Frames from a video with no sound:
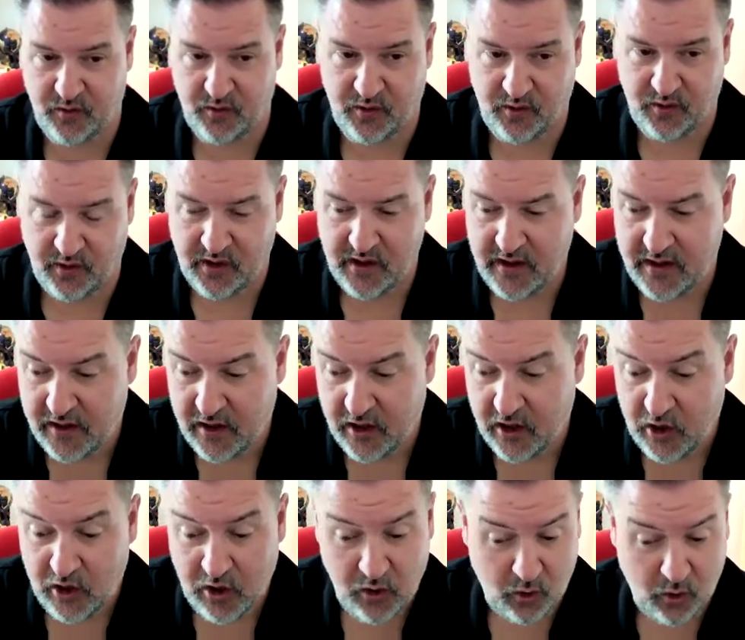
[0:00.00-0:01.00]
or
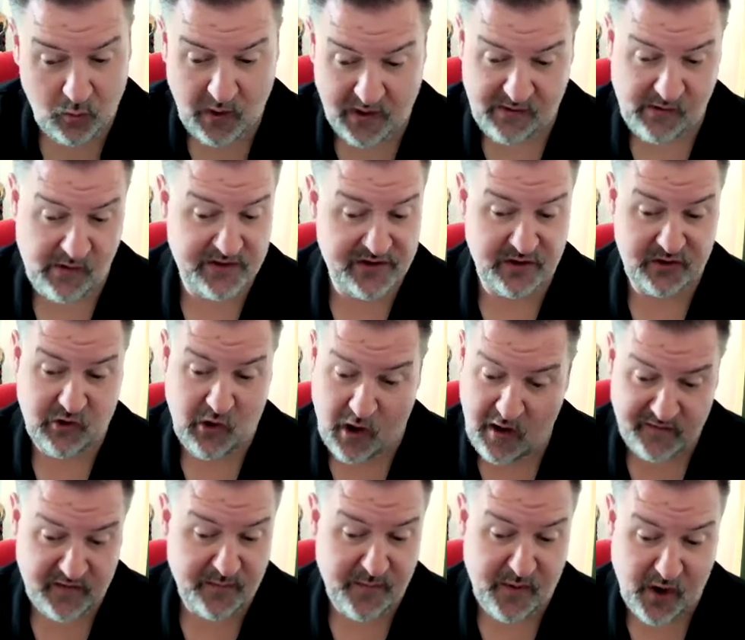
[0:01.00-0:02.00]
or whether it's a
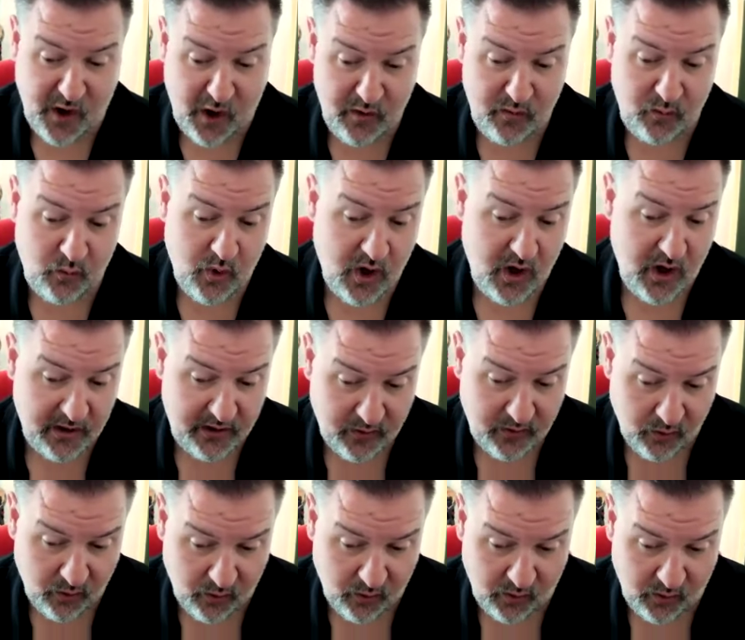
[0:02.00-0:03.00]
draft of my own
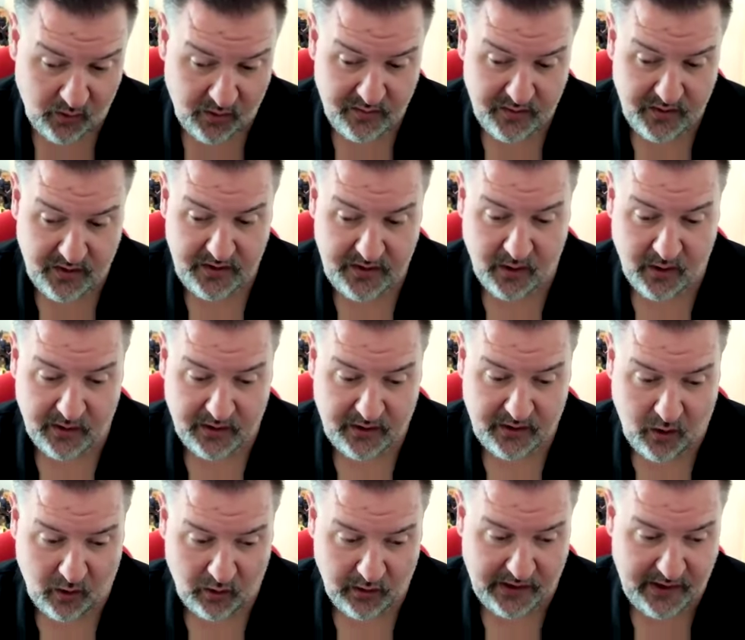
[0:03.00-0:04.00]
work or you know a
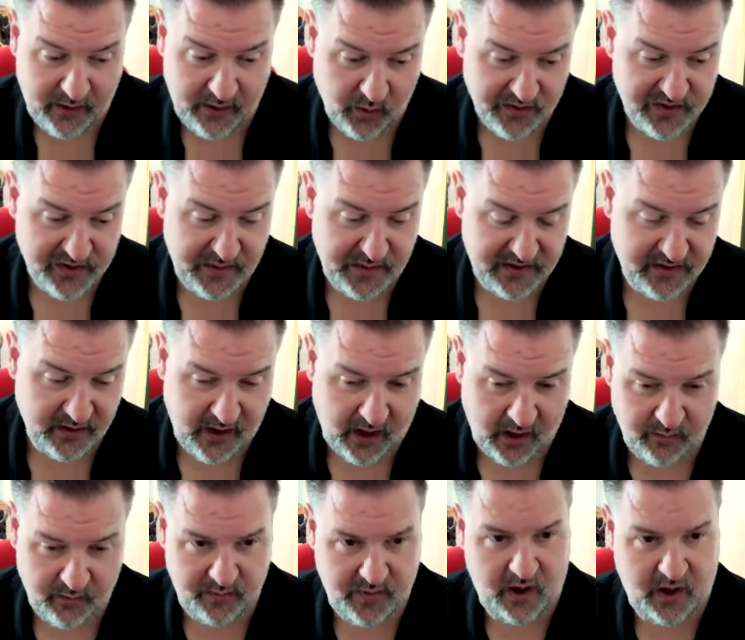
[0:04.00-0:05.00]
colleague wants me to
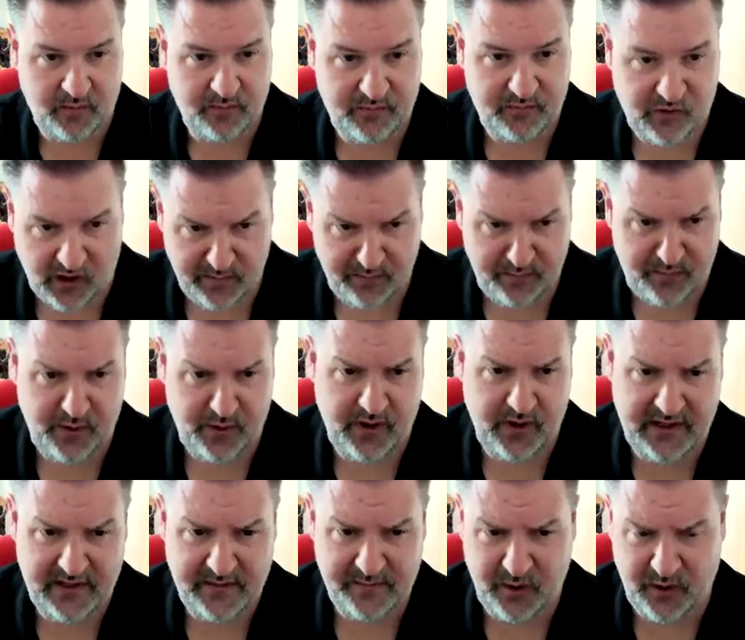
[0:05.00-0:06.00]
I'll I'll try and put at
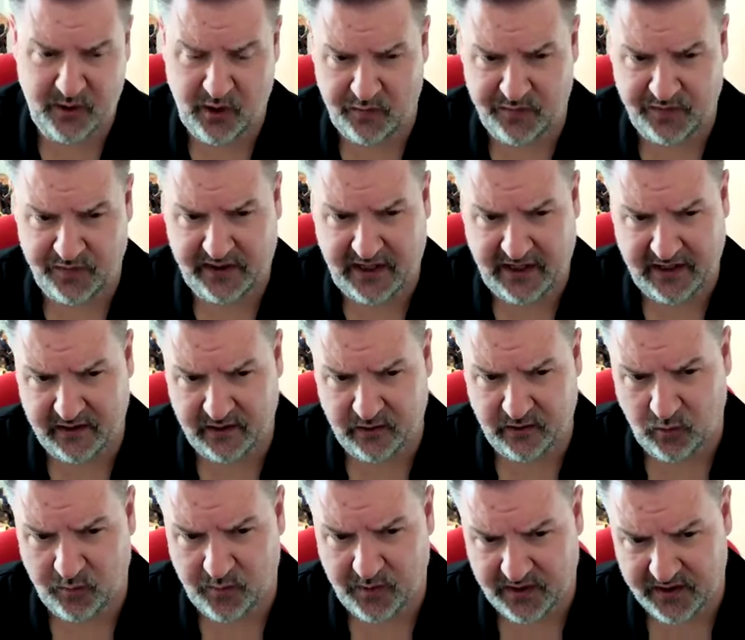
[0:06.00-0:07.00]
least put it on the
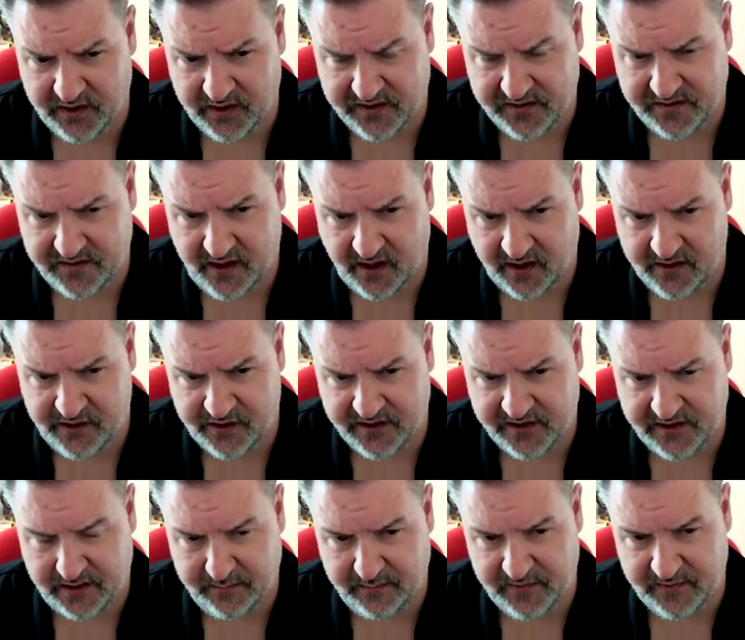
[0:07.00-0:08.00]
Kindle because I
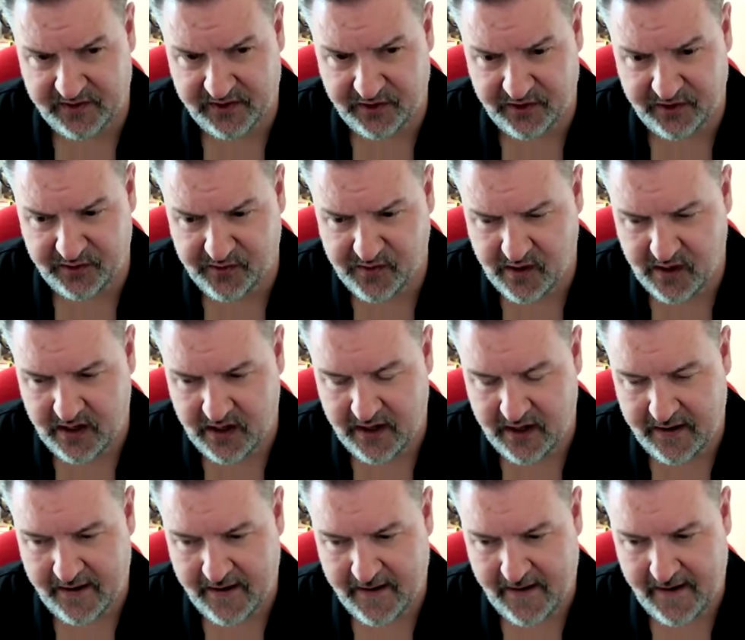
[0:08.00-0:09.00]
just seem to
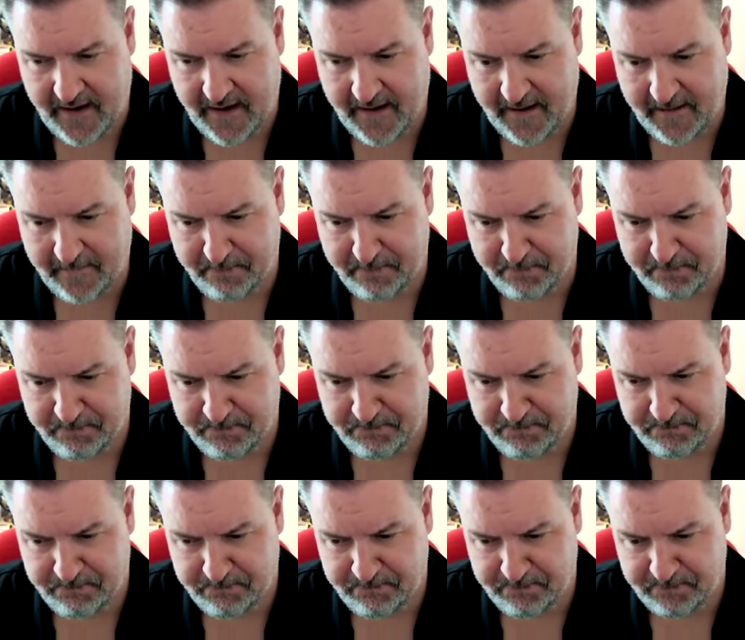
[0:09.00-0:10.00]
um
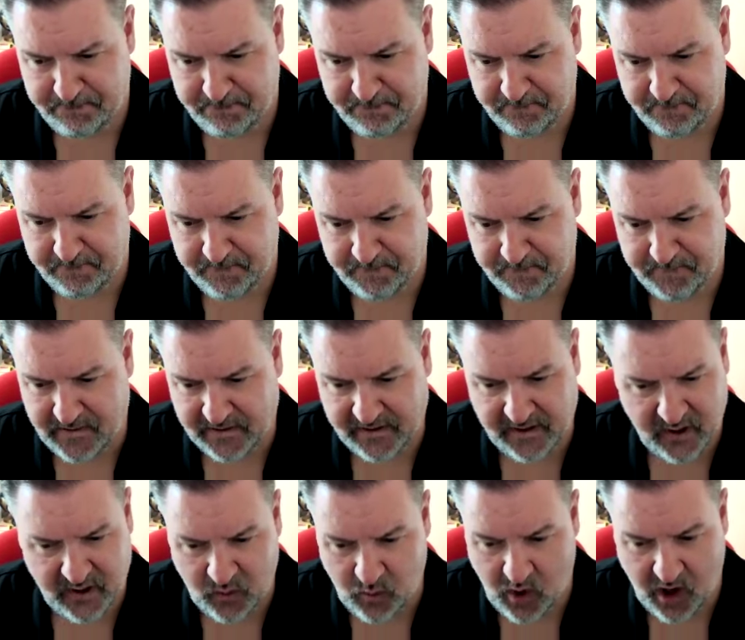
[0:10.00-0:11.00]
I
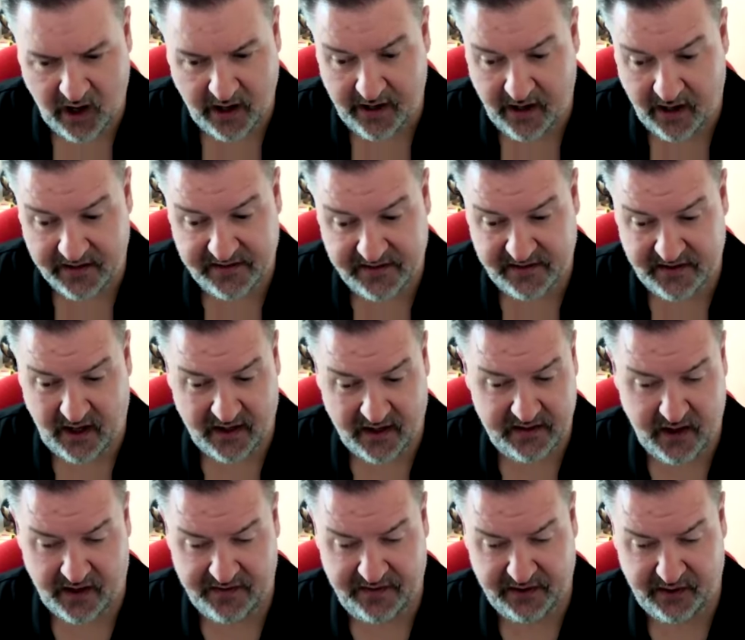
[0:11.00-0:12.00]
don't know why I
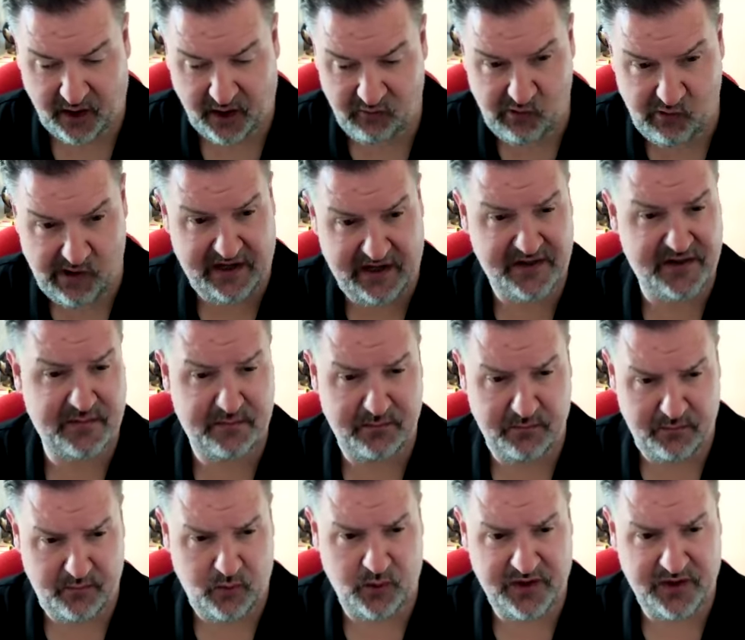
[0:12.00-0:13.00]
I think I read
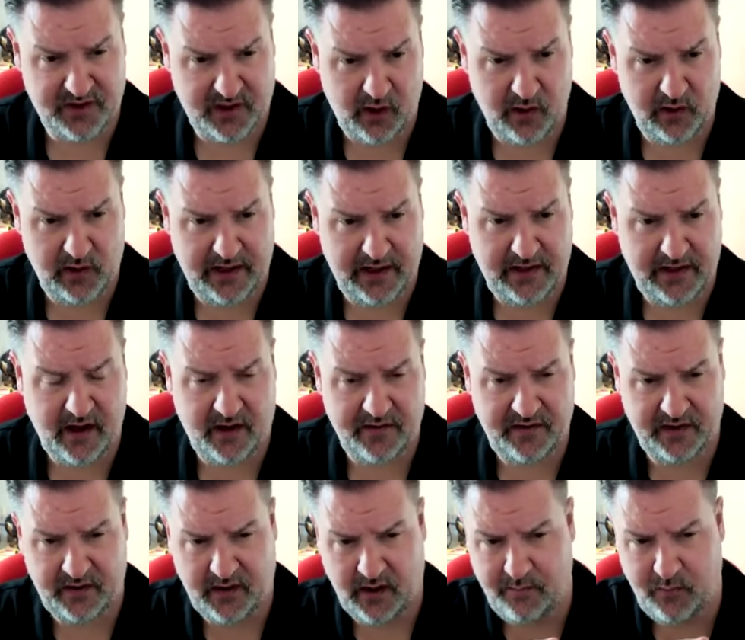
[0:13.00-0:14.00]
more slowly I
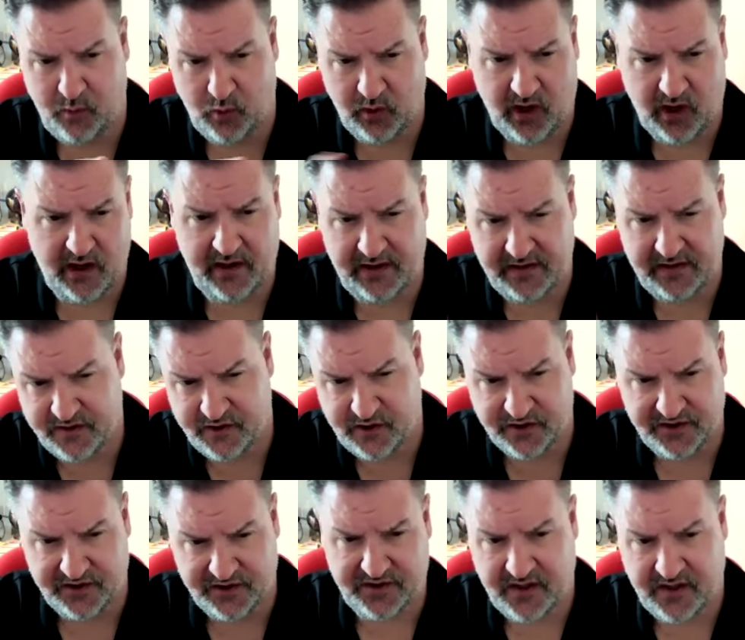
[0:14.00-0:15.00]
think I'm more likely to
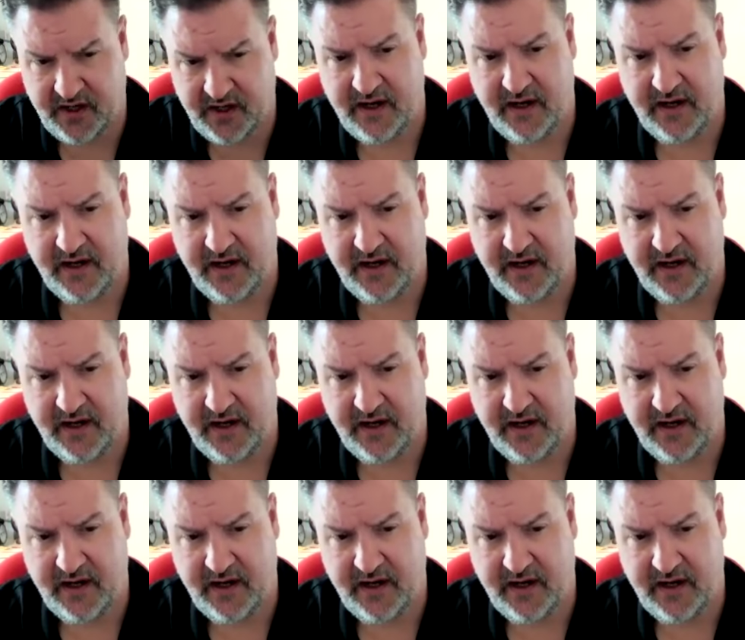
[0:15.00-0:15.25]
just